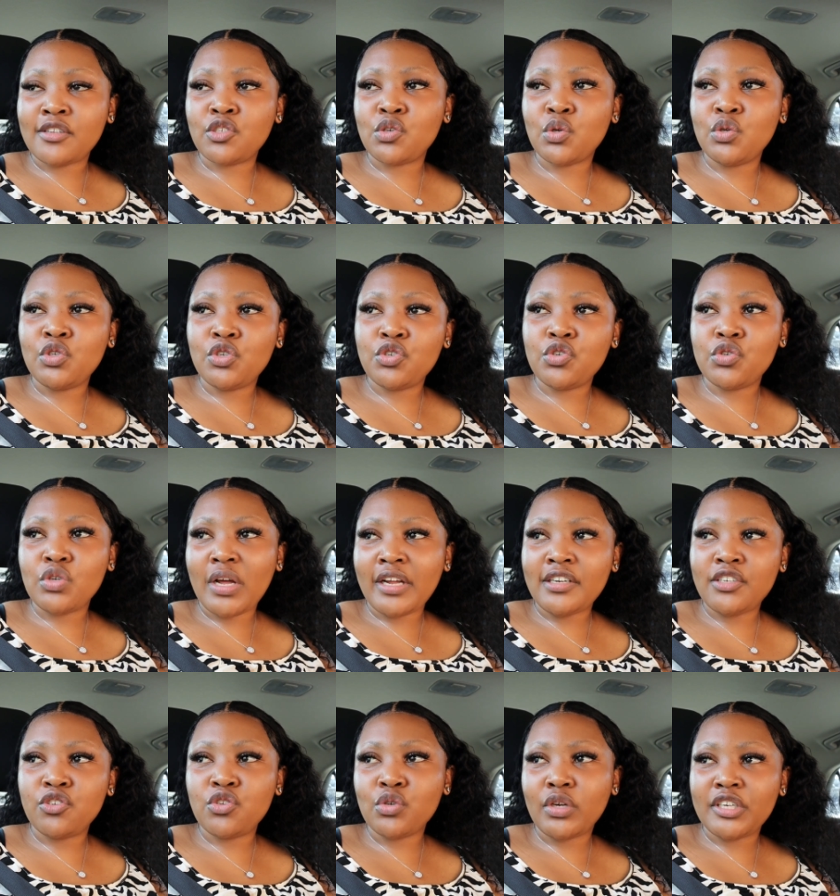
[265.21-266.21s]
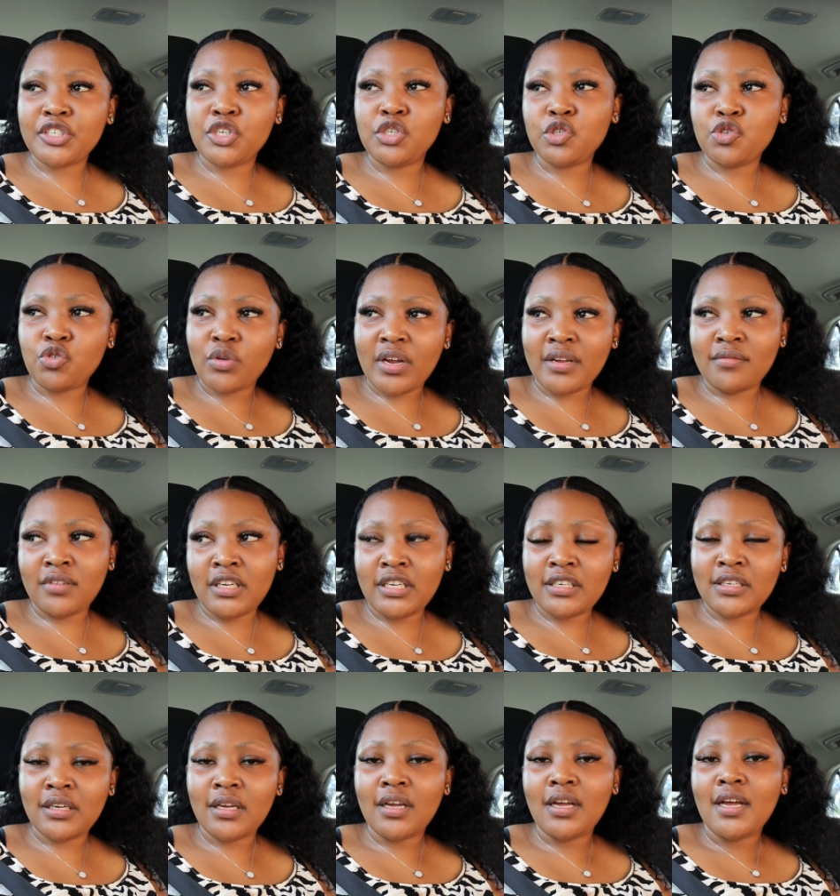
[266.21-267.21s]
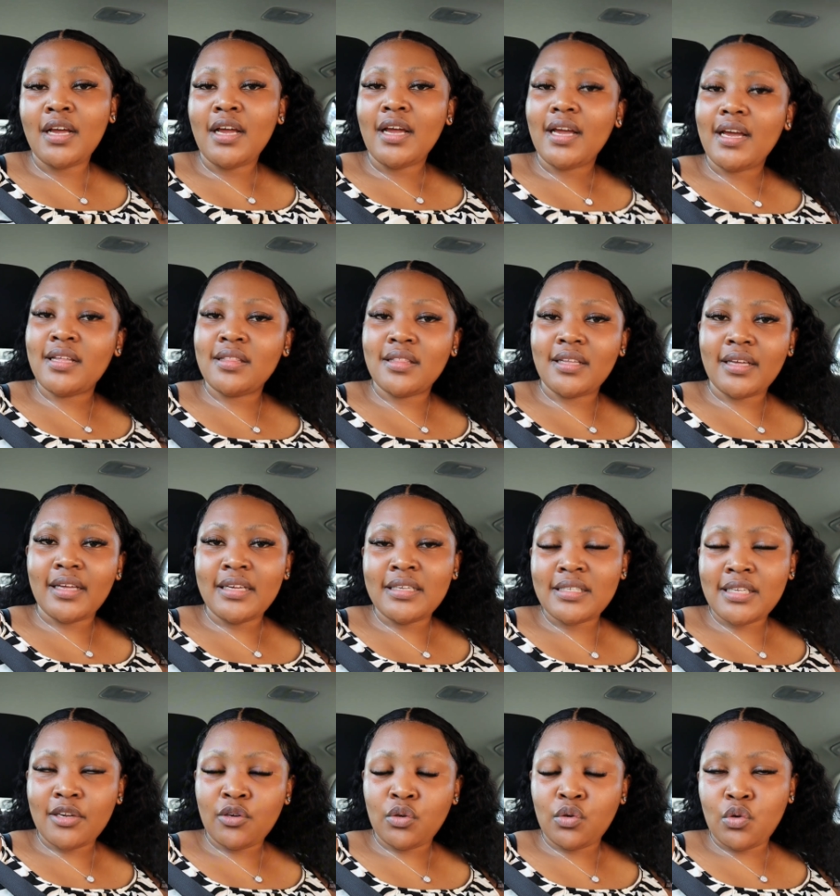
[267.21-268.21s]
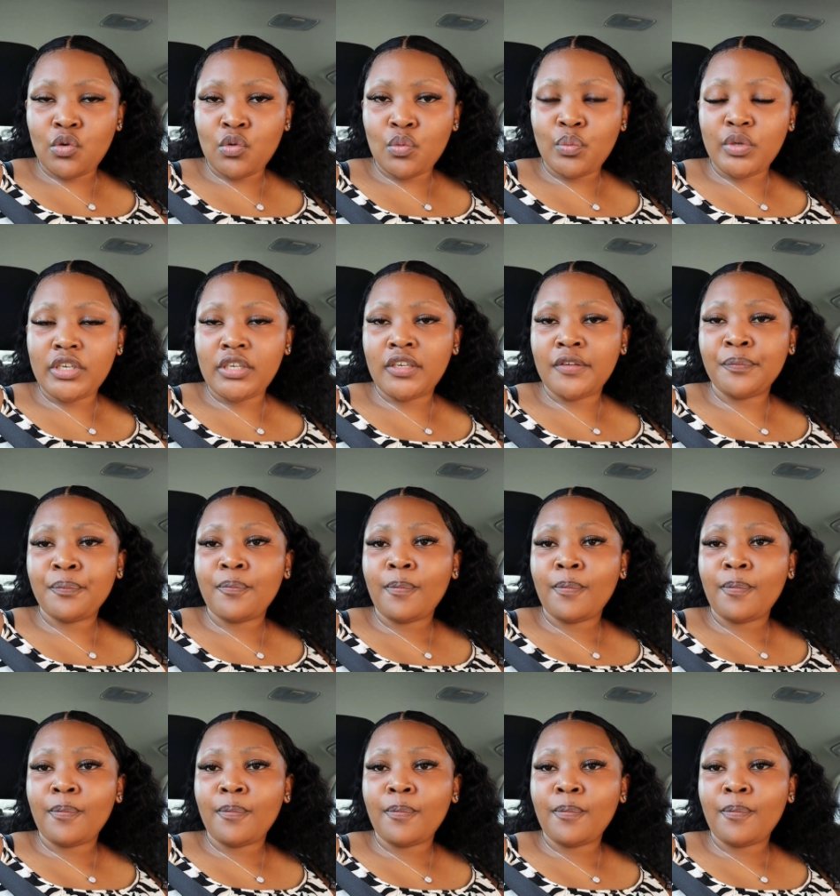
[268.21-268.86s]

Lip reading: so I need to actually drive in, and the gates are not open.